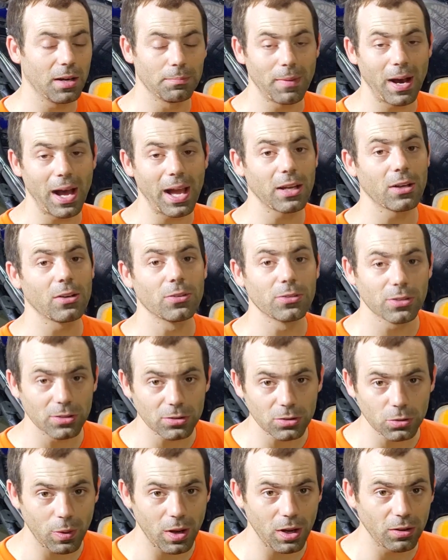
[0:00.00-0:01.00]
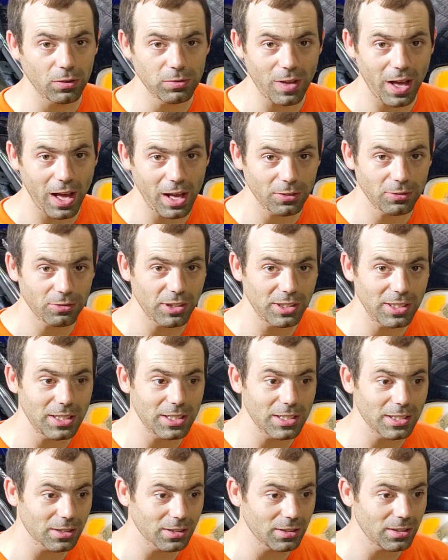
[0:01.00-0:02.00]
milder 12 valve in
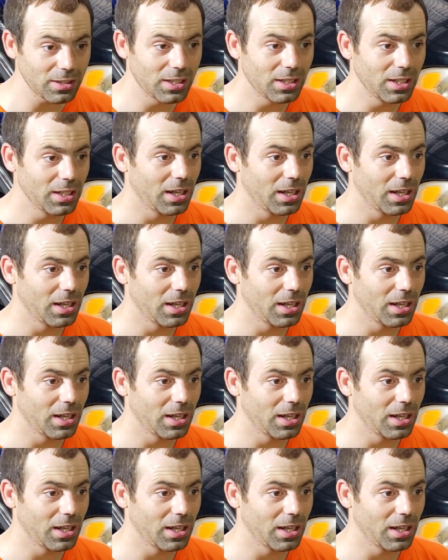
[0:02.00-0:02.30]
here?